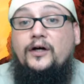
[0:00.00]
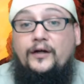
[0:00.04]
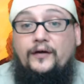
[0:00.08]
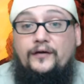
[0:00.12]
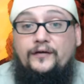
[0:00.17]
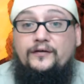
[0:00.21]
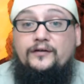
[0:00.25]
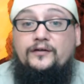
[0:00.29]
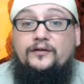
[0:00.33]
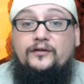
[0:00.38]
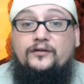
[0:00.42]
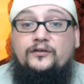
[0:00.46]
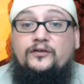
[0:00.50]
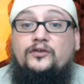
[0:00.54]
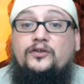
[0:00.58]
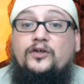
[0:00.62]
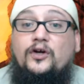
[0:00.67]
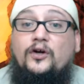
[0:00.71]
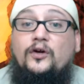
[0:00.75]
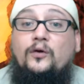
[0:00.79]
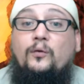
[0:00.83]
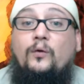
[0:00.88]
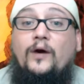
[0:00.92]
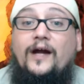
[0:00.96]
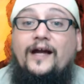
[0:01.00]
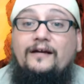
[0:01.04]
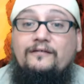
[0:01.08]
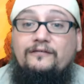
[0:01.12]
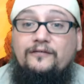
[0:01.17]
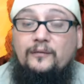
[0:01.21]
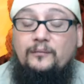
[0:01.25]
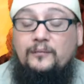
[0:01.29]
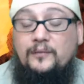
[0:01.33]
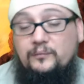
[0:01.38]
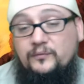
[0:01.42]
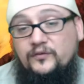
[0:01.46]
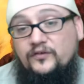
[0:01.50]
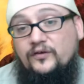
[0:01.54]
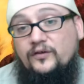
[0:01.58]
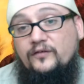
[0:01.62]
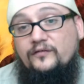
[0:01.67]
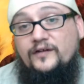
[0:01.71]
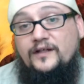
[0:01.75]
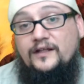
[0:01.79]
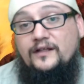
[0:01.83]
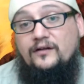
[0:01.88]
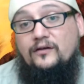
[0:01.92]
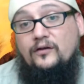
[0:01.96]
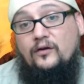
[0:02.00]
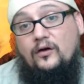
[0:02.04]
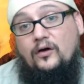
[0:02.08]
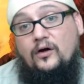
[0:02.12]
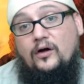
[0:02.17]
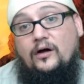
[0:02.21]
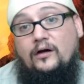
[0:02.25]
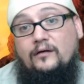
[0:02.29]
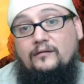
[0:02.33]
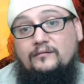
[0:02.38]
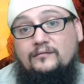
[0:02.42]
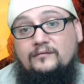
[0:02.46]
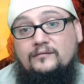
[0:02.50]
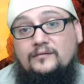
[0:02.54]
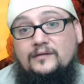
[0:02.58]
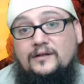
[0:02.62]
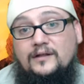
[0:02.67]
good, turn away from observing the law.